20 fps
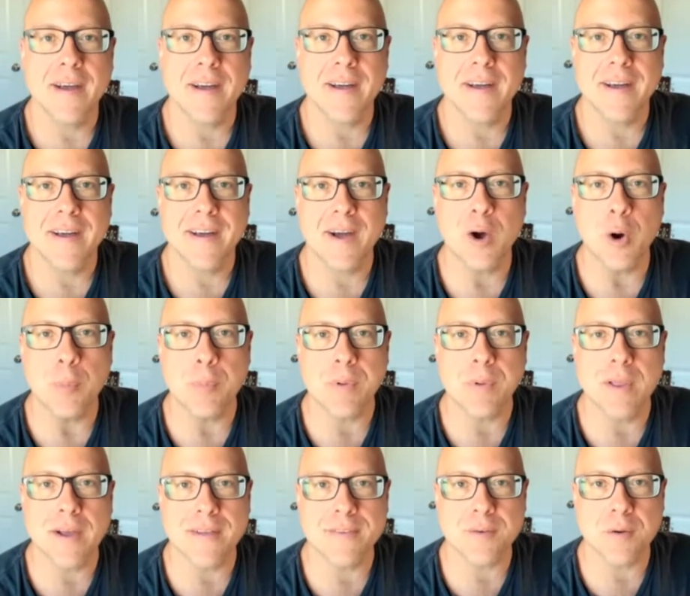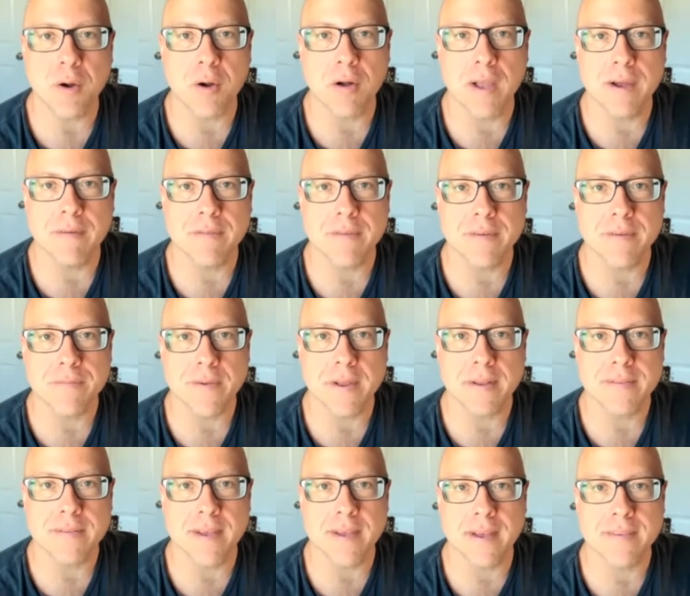I hope you guys are all having a
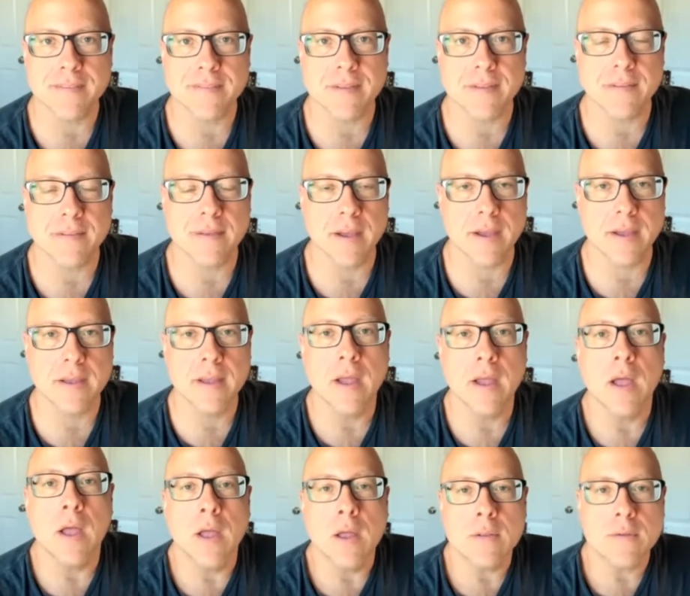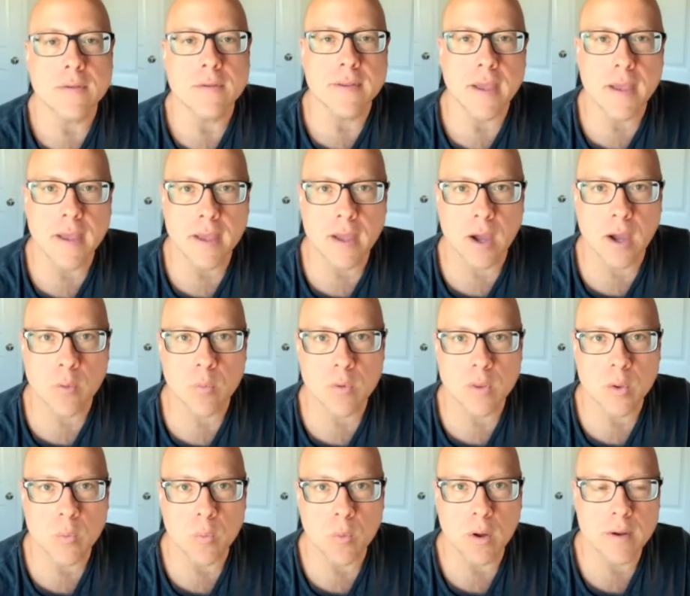fantastic day. Today, I really
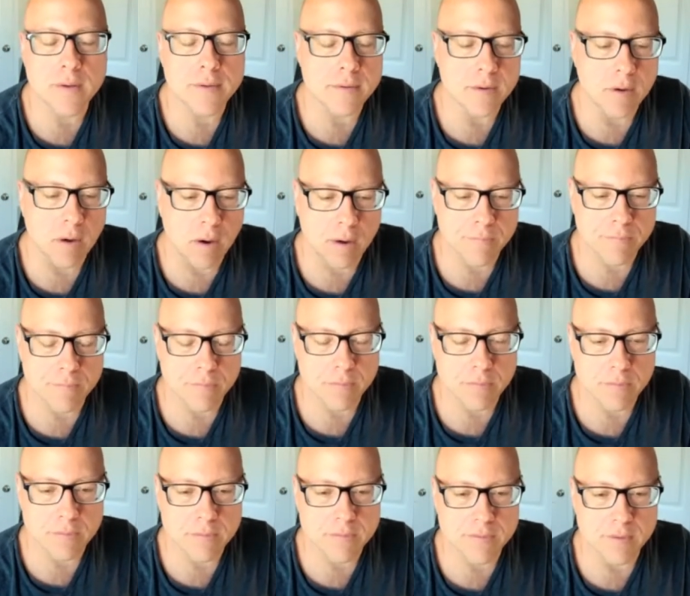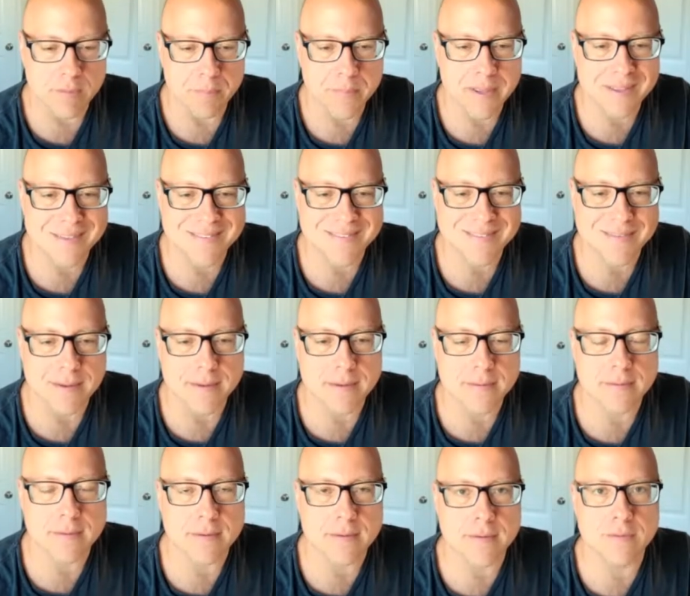wanted to offer some
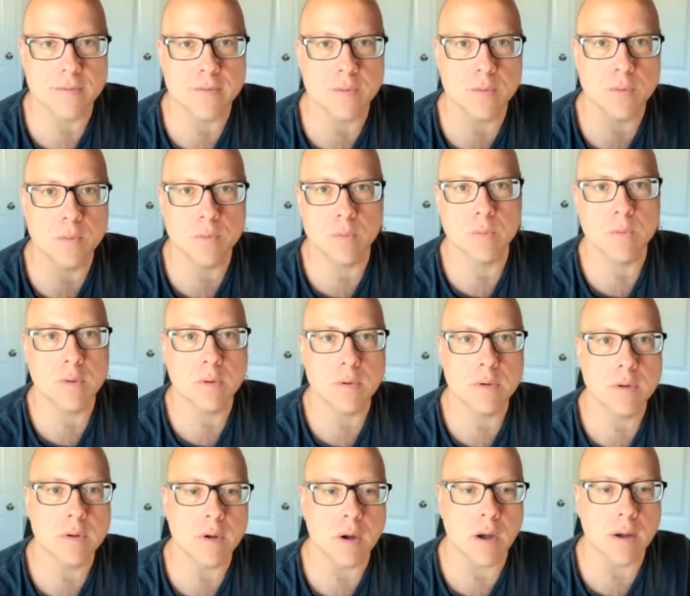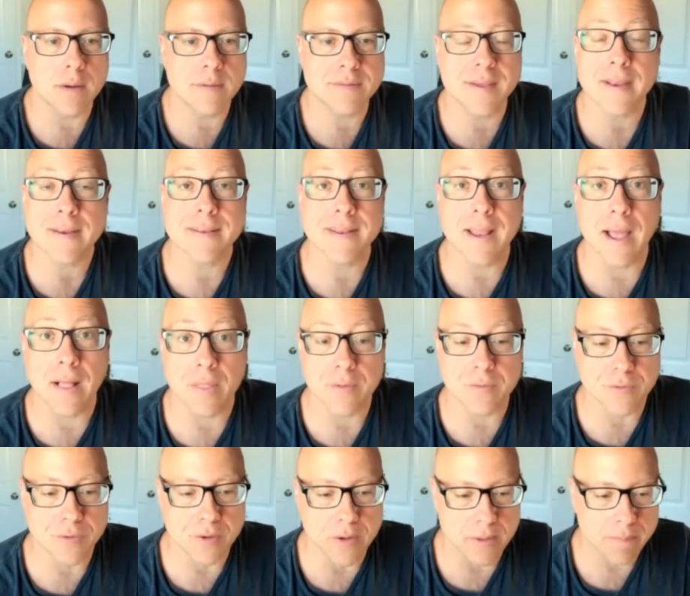insight into
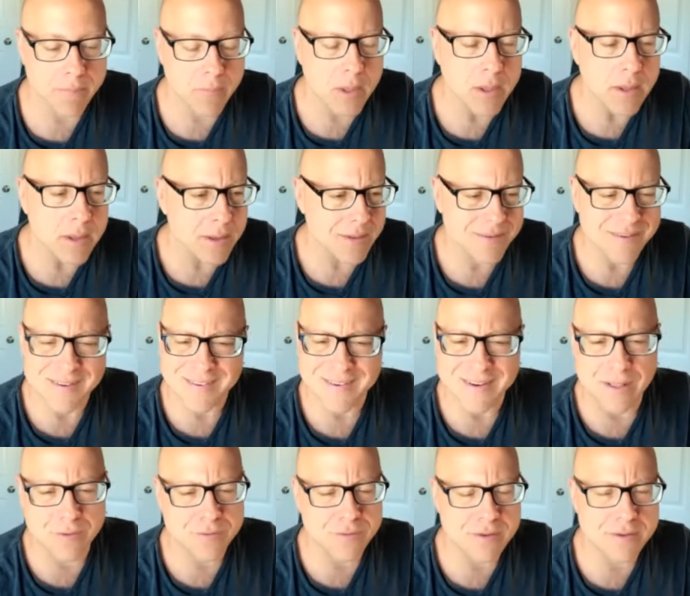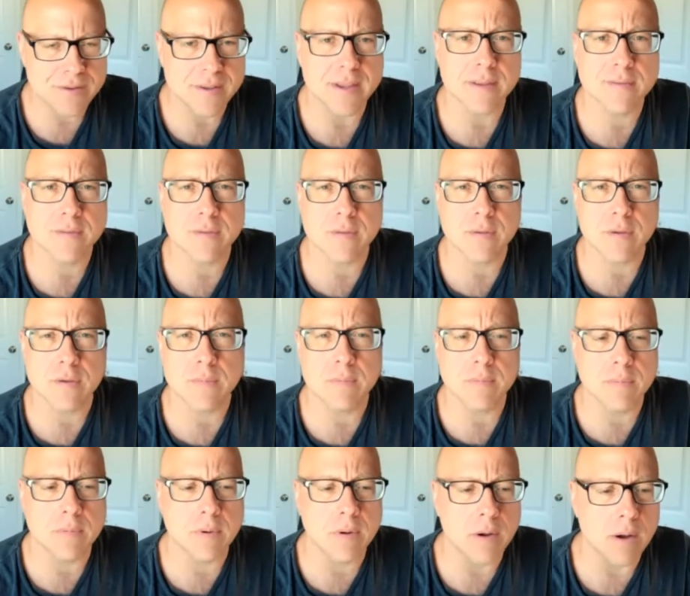technology. And technology takes
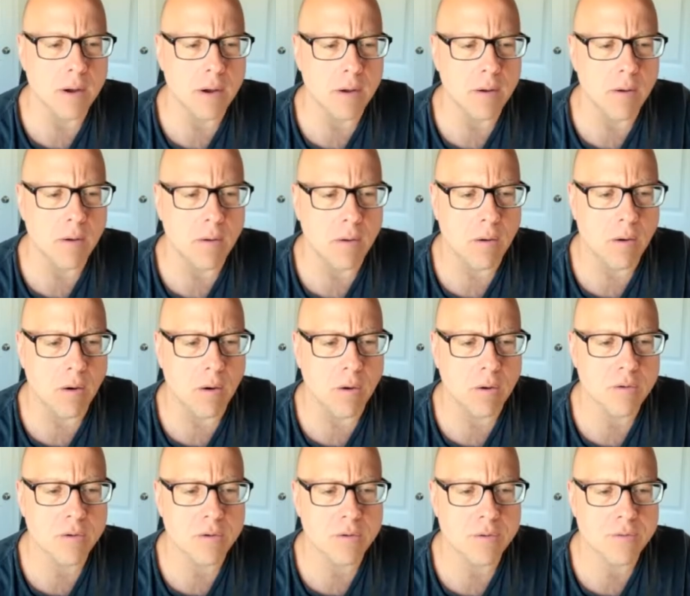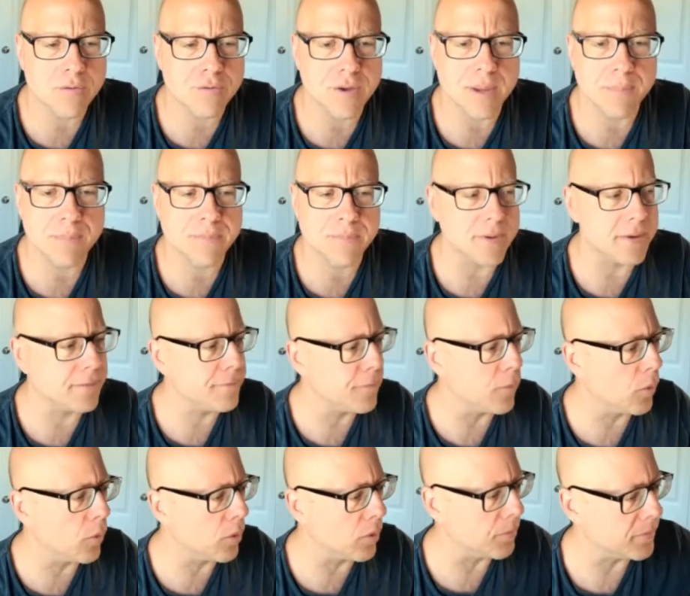all shapes and
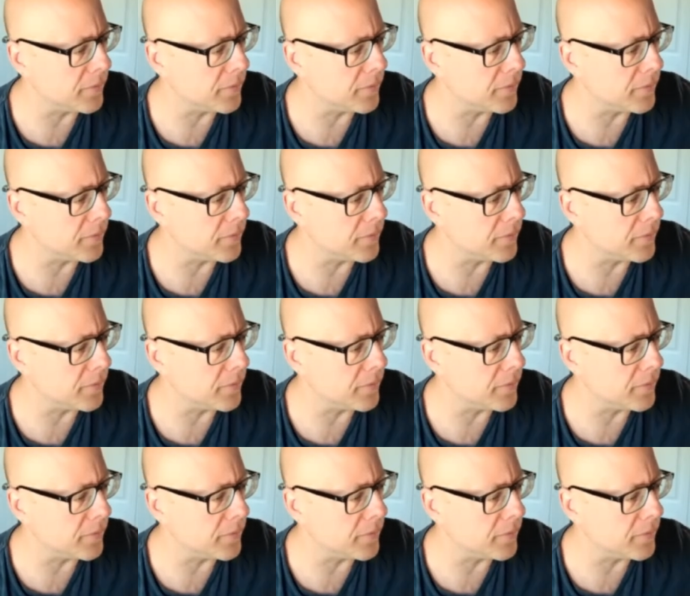forms,